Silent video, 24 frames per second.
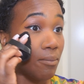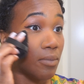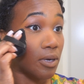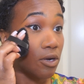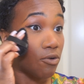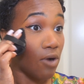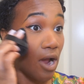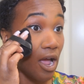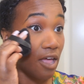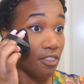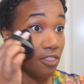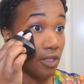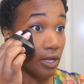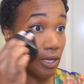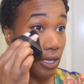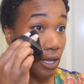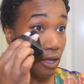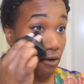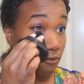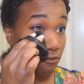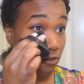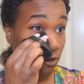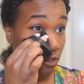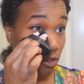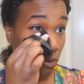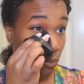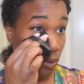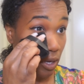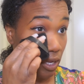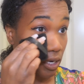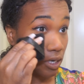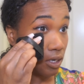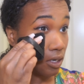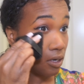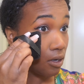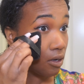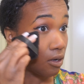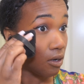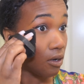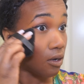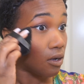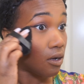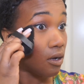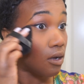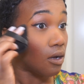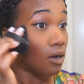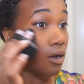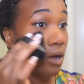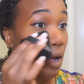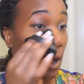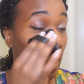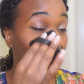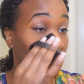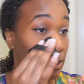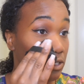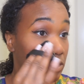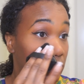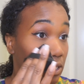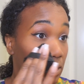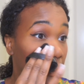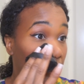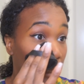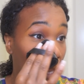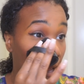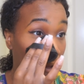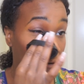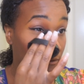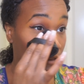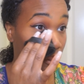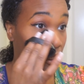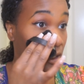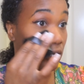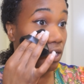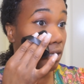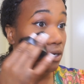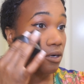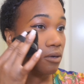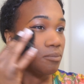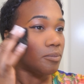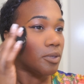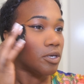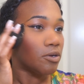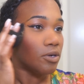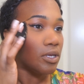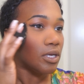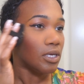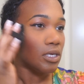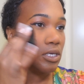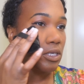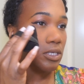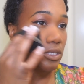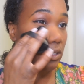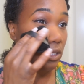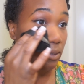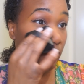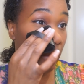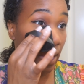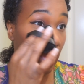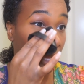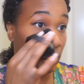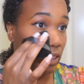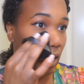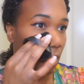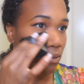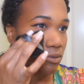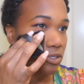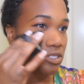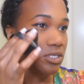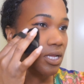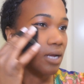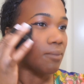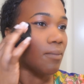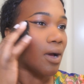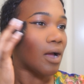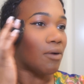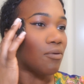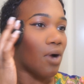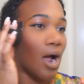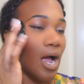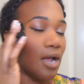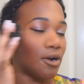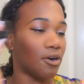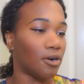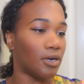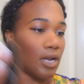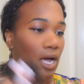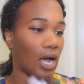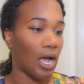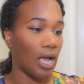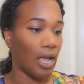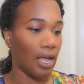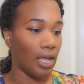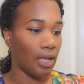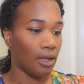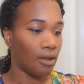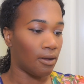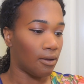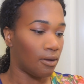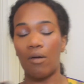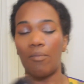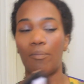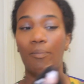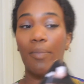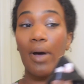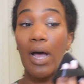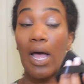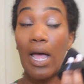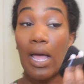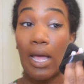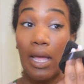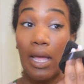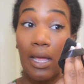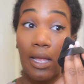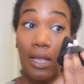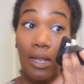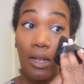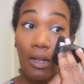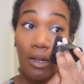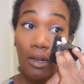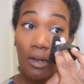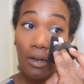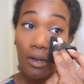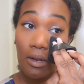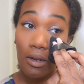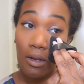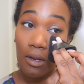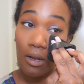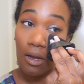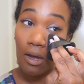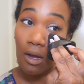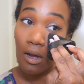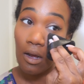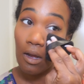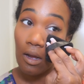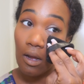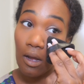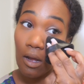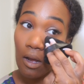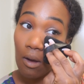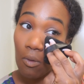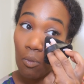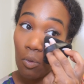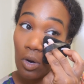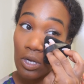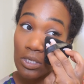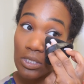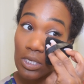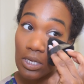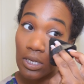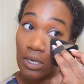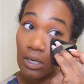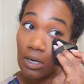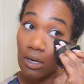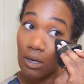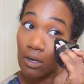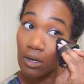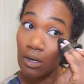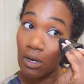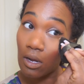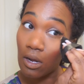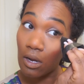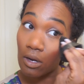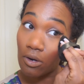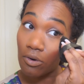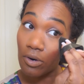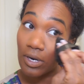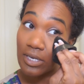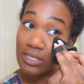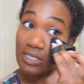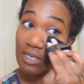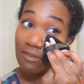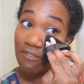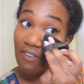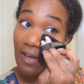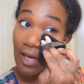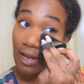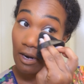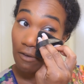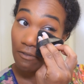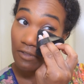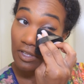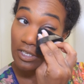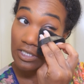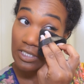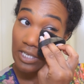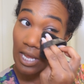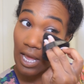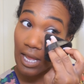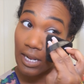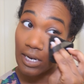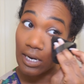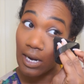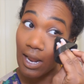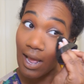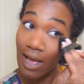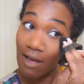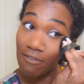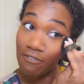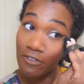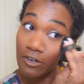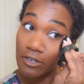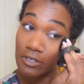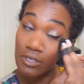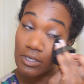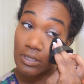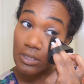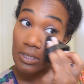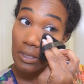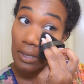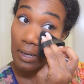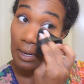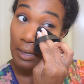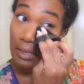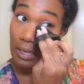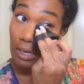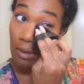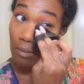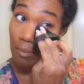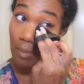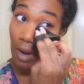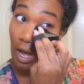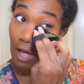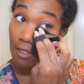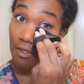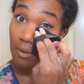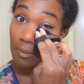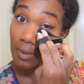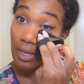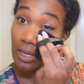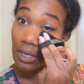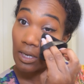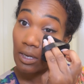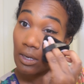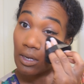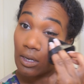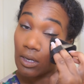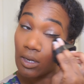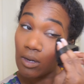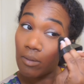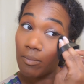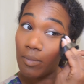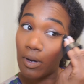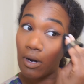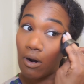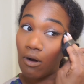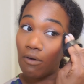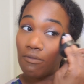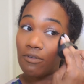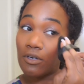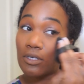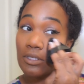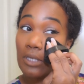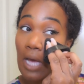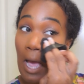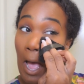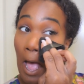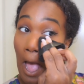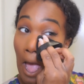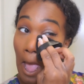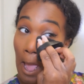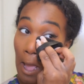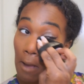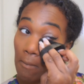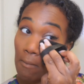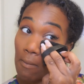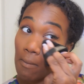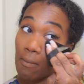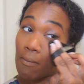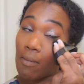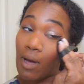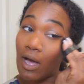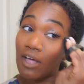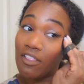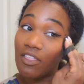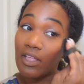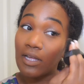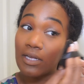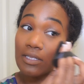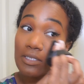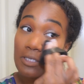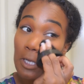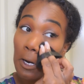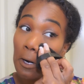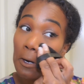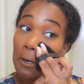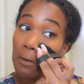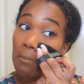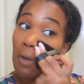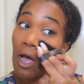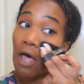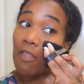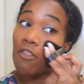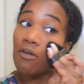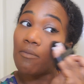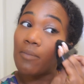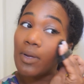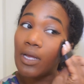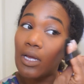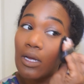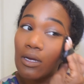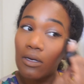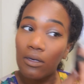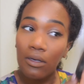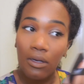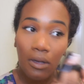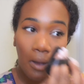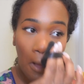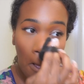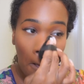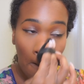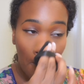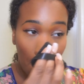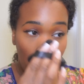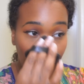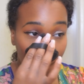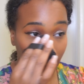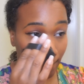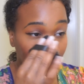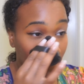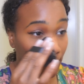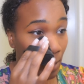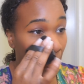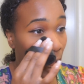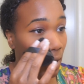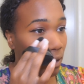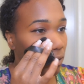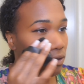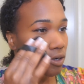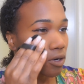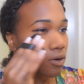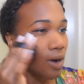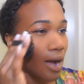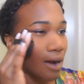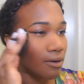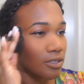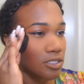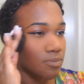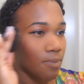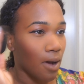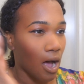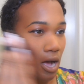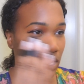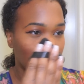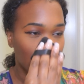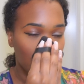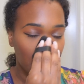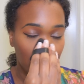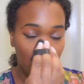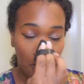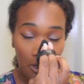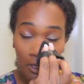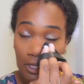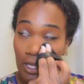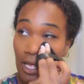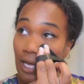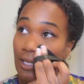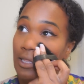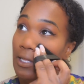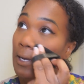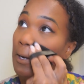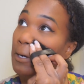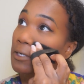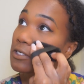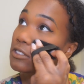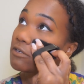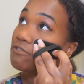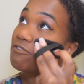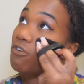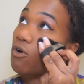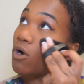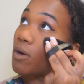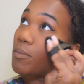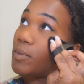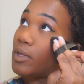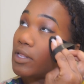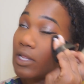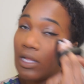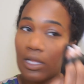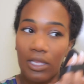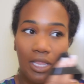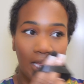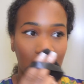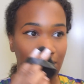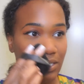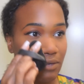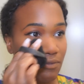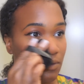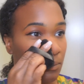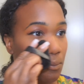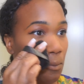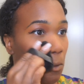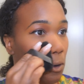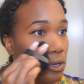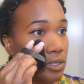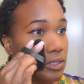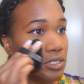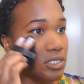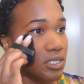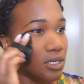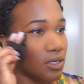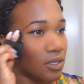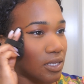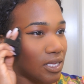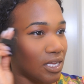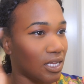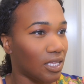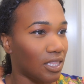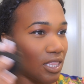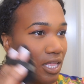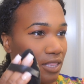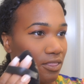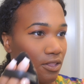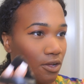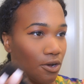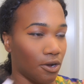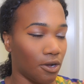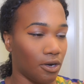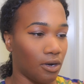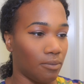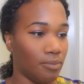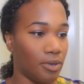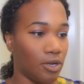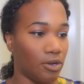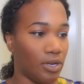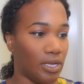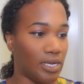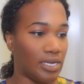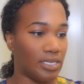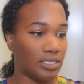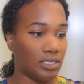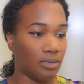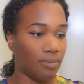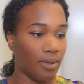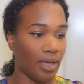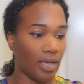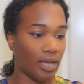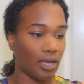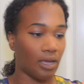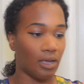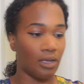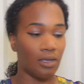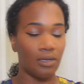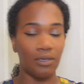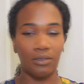McGrath again for the win. I used to love the Huda Beauty Easy Bake. That was like my ride or die, but wasn't a crazy fan of the scent. At first, it didn't bother me, but over time, I think it started to bother me. I don't know how it's possible that there's a formula that's even more silky than the Huda Beauty Easy Bake.